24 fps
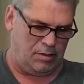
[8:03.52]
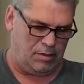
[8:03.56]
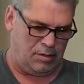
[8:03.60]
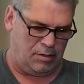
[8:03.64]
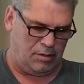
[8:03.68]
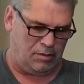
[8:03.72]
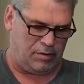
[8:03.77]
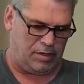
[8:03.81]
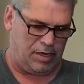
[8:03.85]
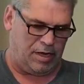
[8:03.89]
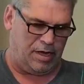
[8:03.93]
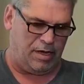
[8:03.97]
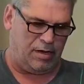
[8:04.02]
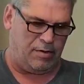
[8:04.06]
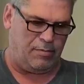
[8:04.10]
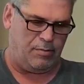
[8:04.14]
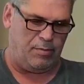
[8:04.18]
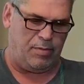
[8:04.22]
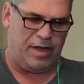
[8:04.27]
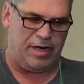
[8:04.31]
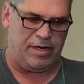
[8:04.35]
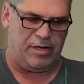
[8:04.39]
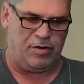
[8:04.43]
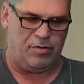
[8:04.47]
Okay,
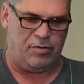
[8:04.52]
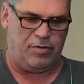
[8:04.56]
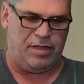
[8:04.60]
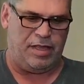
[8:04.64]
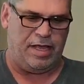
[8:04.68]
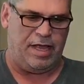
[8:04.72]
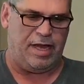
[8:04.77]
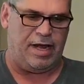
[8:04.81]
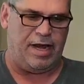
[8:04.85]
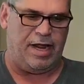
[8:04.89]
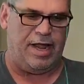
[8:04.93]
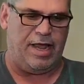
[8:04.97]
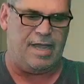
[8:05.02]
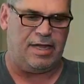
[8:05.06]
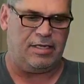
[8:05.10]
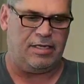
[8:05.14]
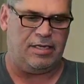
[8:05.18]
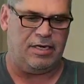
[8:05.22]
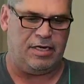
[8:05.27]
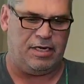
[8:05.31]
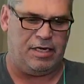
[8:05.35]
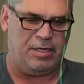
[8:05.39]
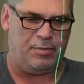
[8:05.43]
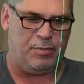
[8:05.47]
by doing that I
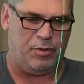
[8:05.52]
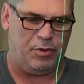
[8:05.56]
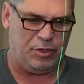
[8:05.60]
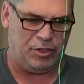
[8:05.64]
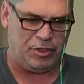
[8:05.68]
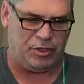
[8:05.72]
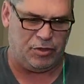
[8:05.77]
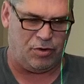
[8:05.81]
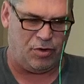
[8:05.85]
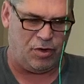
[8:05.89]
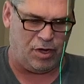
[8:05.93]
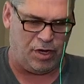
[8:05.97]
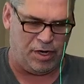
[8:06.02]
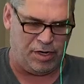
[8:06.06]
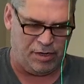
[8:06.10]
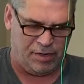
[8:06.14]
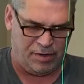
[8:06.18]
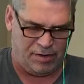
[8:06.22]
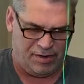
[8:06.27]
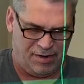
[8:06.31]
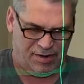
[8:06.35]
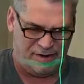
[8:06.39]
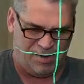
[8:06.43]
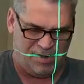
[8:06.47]
accidentally pushed on,
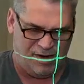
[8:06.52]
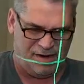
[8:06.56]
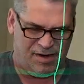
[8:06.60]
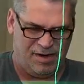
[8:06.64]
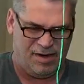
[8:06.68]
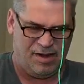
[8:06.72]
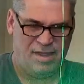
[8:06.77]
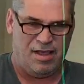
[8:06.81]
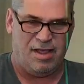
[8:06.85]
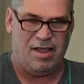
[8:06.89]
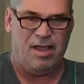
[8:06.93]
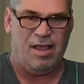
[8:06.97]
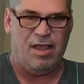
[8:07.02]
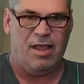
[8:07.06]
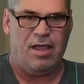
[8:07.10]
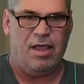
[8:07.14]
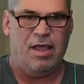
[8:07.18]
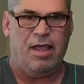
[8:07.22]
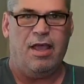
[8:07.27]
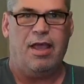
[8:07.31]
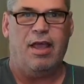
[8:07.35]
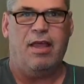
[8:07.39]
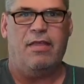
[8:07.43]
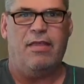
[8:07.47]

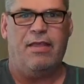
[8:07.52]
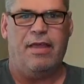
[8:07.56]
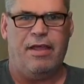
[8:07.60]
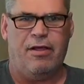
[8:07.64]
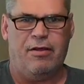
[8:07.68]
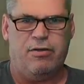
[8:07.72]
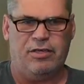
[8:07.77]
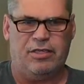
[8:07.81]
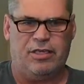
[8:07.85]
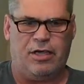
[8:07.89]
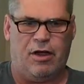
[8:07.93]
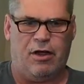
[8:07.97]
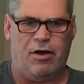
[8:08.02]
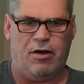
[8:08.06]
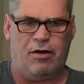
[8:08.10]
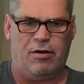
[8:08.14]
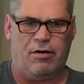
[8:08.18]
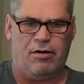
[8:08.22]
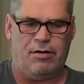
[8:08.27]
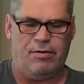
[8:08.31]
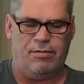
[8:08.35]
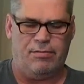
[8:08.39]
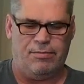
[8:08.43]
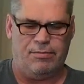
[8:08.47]
and there's
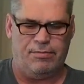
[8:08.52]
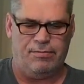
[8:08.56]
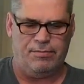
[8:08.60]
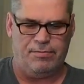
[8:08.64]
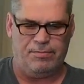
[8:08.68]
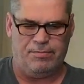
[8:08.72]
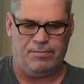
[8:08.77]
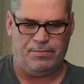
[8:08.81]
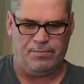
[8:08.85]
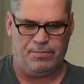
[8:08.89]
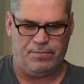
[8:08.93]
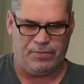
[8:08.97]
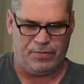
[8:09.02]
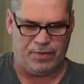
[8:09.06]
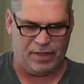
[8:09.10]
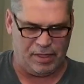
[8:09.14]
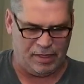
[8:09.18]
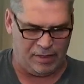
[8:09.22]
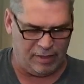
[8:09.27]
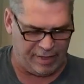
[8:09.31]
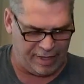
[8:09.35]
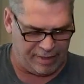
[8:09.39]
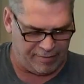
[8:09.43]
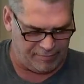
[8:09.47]
our
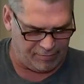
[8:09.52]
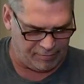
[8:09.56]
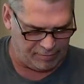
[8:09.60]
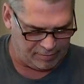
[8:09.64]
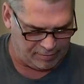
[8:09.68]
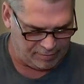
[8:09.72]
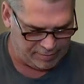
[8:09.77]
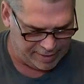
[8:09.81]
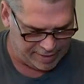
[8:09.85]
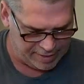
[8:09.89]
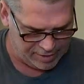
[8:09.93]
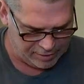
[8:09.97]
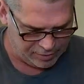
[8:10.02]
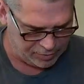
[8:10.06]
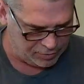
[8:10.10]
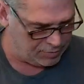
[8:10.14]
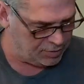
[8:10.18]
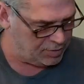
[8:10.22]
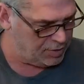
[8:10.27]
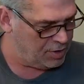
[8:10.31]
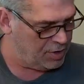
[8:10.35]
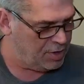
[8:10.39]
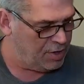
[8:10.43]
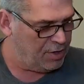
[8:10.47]
laser.
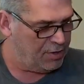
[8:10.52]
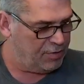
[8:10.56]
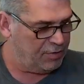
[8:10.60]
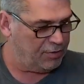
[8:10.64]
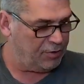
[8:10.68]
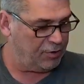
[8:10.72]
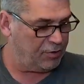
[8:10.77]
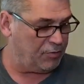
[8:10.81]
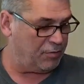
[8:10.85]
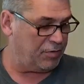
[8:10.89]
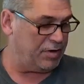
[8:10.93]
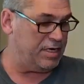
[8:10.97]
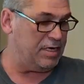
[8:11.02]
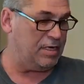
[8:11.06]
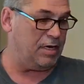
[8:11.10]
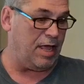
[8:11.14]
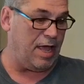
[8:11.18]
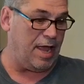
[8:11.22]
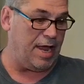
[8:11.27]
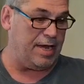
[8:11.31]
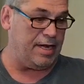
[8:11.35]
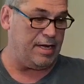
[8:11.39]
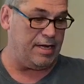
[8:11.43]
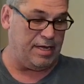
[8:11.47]
The green
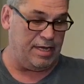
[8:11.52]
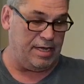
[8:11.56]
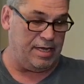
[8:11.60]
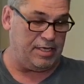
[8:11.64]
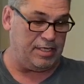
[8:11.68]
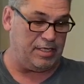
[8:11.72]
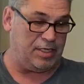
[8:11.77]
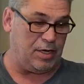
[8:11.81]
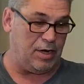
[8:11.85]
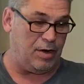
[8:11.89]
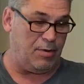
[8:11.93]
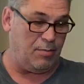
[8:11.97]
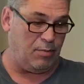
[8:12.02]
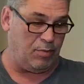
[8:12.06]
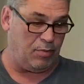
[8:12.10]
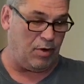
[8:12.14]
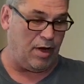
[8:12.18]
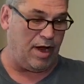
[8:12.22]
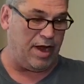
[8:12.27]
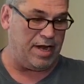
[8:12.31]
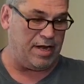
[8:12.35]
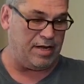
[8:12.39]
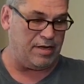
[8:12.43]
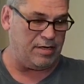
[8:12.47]
light is
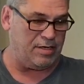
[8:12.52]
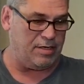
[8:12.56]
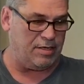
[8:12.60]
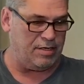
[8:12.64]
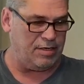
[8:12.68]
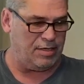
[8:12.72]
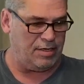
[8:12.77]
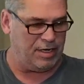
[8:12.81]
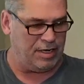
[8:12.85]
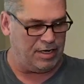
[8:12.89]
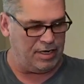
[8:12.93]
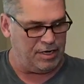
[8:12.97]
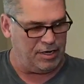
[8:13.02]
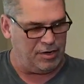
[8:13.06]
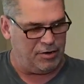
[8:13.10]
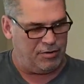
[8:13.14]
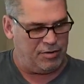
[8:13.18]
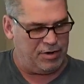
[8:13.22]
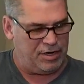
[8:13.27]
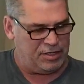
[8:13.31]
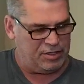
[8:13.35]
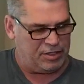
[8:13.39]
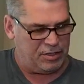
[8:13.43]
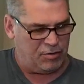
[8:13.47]
bright, and here
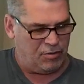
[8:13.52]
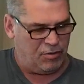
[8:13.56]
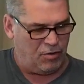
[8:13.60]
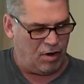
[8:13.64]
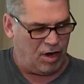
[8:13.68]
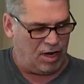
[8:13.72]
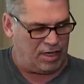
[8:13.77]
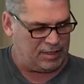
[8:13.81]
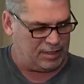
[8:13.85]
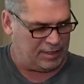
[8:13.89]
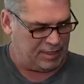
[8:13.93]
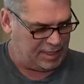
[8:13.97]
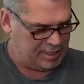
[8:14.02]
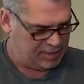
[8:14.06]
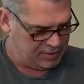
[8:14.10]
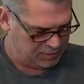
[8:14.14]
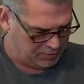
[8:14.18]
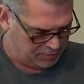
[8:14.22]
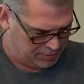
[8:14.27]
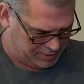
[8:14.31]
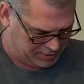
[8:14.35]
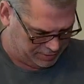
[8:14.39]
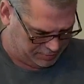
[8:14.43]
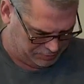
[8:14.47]
it is a cross
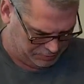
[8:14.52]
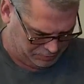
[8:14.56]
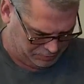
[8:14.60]
laser.